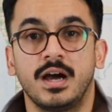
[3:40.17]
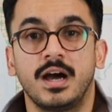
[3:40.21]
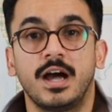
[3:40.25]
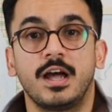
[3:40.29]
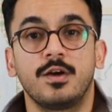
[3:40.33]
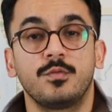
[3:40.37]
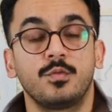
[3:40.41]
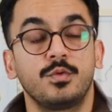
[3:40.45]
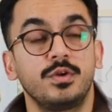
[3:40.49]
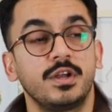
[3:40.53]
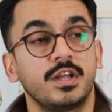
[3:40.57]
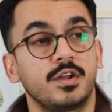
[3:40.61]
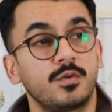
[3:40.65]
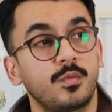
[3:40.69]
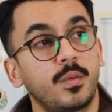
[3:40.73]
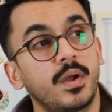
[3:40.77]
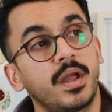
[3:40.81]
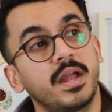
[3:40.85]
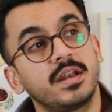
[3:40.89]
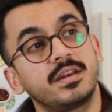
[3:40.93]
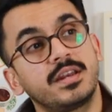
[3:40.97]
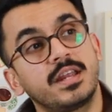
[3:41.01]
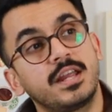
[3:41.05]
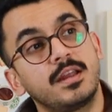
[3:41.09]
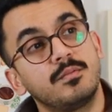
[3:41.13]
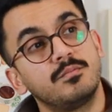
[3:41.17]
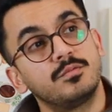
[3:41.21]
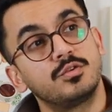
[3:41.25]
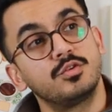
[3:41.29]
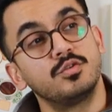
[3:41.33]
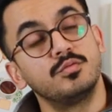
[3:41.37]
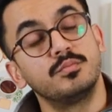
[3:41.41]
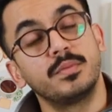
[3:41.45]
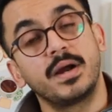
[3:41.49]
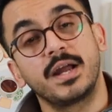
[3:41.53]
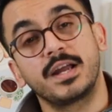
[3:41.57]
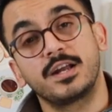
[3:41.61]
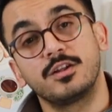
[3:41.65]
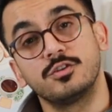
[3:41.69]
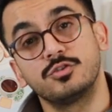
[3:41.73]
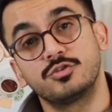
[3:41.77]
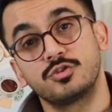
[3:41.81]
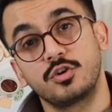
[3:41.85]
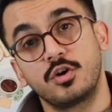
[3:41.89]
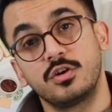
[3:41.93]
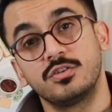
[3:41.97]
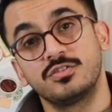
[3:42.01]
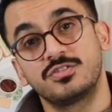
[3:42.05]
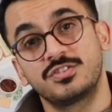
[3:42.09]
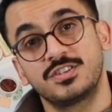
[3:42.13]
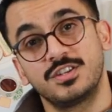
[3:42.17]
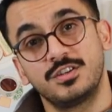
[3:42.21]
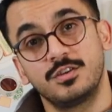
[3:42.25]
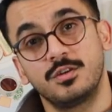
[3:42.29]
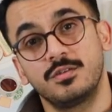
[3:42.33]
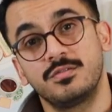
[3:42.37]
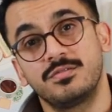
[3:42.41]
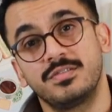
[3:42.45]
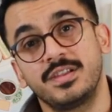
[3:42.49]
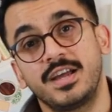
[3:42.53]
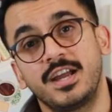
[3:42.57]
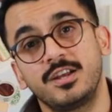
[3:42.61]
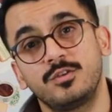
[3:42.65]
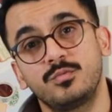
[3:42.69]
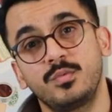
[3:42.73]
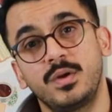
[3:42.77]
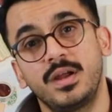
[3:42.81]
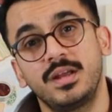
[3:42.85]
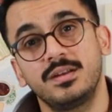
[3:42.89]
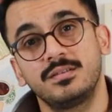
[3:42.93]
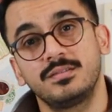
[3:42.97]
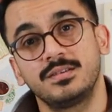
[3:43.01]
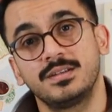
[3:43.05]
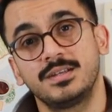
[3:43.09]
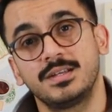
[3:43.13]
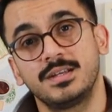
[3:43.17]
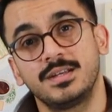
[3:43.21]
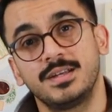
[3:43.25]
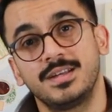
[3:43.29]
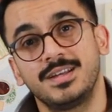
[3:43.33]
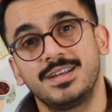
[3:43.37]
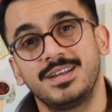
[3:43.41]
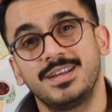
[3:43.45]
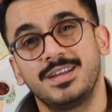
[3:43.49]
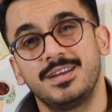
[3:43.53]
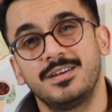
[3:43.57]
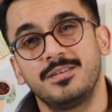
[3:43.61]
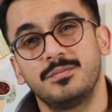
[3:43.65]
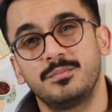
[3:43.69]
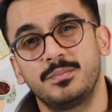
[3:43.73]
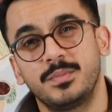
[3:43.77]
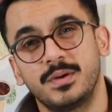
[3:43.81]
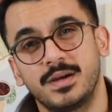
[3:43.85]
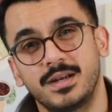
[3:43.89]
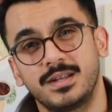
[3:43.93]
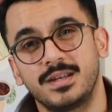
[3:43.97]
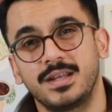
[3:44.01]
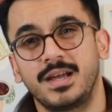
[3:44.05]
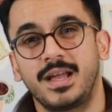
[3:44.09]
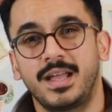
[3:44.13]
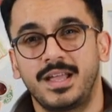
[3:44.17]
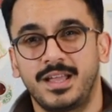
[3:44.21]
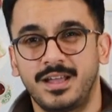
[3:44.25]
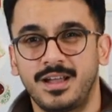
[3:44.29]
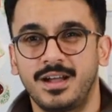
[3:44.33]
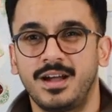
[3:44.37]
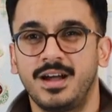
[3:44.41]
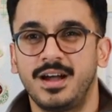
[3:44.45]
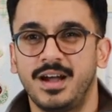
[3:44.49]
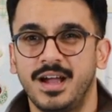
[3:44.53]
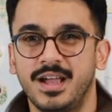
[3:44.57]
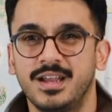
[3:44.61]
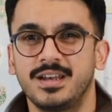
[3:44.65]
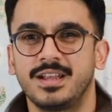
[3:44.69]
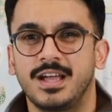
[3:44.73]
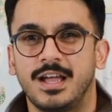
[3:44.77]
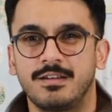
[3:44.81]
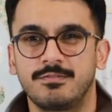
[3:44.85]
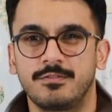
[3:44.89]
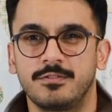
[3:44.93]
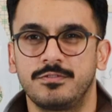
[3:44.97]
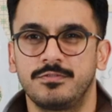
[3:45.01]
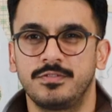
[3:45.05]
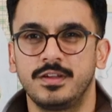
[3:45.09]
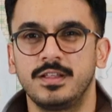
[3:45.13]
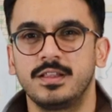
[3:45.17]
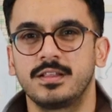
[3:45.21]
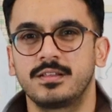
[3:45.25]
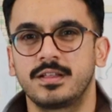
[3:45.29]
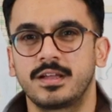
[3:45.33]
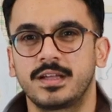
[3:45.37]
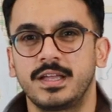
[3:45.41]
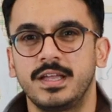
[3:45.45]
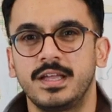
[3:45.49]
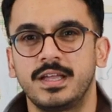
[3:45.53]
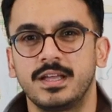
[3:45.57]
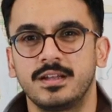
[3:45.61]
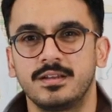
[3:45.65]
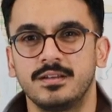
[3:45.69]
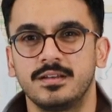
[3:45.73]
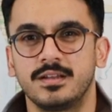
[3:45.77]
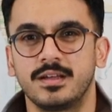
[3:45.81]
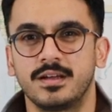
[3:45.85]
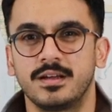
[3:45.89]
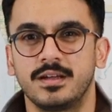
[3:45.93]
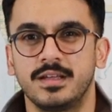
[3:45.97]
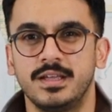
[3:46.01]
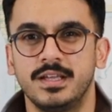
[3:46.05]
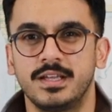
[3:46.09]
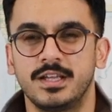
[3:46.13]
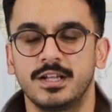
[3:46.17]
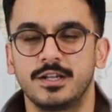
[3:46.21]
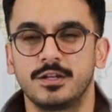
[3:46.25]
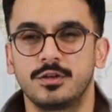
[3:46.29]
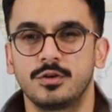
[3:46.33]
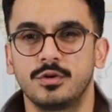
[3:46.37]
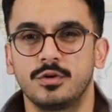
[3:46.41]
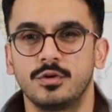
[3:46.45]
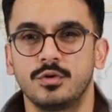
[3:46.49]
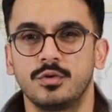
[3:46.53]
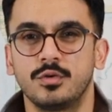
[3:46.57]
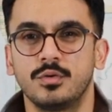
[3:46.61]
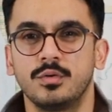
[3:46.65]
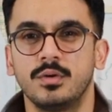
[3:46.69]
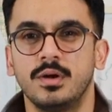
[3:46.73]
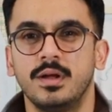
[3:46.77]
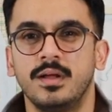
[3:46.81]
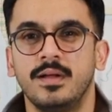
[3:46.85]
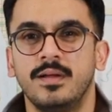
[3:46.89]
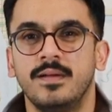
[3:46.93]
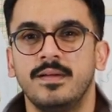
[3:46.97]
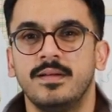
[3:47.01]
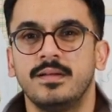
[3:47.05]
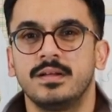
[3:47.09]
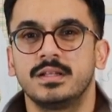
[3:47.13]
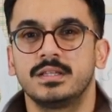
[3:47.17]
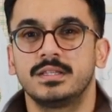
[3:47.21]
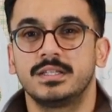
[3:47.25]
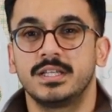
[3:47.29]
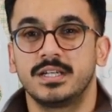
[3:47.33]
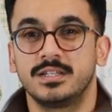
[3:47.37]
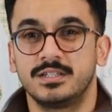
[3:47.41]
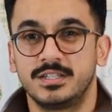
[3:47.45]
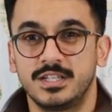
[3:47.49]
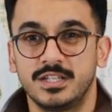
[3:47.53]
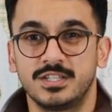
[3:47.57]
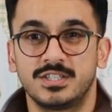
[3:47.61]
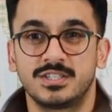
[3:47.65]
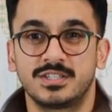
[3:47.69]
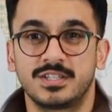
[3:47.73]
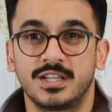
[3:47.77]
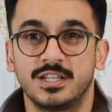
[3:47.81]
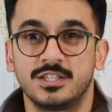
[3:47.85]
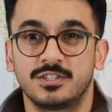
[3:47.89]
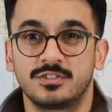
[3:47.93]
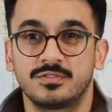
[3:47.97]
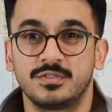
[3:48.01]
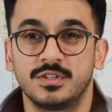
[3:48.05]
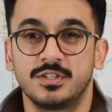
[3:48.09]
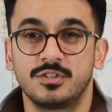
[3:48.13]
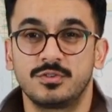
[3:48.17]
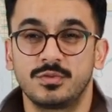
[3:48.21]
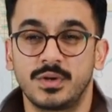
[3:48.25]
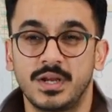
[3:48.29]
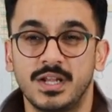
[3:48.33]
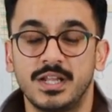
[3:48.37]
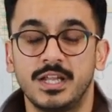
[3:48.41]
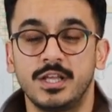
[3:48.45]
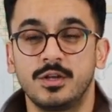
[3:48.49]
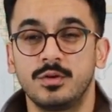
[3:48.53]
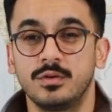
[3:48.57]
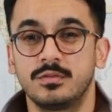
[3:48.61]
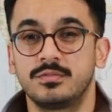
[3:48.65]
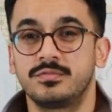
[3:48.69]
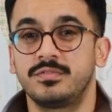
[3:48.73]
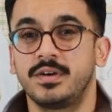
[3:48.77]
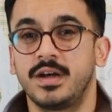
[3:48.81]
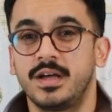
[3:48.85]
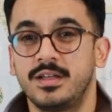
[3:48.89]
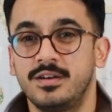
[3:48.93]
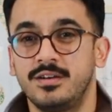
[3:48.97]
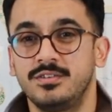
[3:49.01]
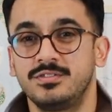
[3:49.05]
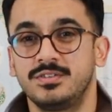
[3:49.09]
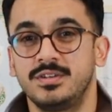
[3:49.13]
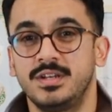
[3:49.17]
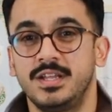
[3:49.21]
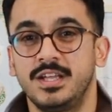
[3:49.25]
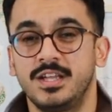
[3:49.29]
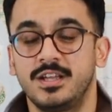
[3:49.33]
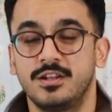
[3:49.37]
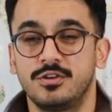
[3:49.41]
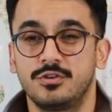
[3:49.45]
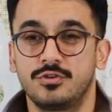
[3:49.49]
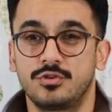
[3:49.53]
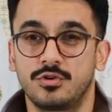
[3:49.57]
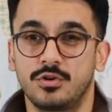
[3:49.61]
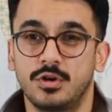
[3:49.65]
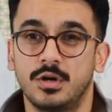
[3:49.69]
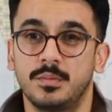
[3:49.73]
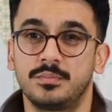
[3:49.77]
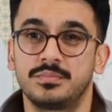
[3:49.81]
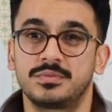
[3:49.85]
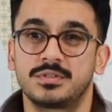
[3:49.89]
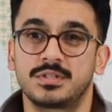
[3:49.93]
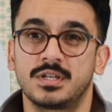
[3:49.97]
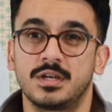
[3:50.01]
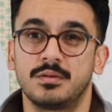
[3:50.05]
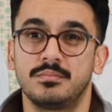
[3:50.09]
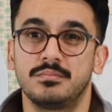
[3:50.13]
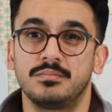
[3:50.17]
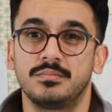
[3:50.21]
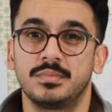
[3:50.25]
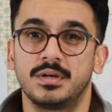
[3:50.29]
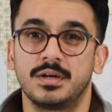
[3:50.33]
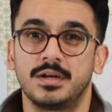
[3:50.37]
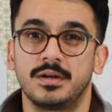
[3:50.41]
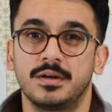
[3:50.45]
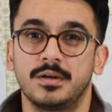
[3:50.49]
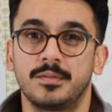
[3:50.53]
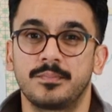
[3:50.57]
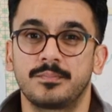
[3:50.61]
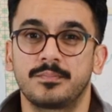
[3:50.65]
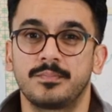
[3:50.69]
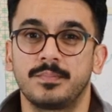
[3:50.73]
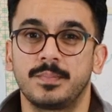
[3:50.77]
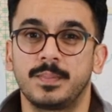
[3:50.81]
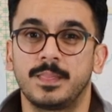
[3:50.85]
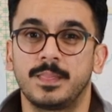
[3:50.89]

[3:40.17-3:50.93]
I wouldn't equate him to Michael Johnson of lightweight, but I kind of have a feeling like he can uh, he can go the distance with really good fighters, and he can drop some uh,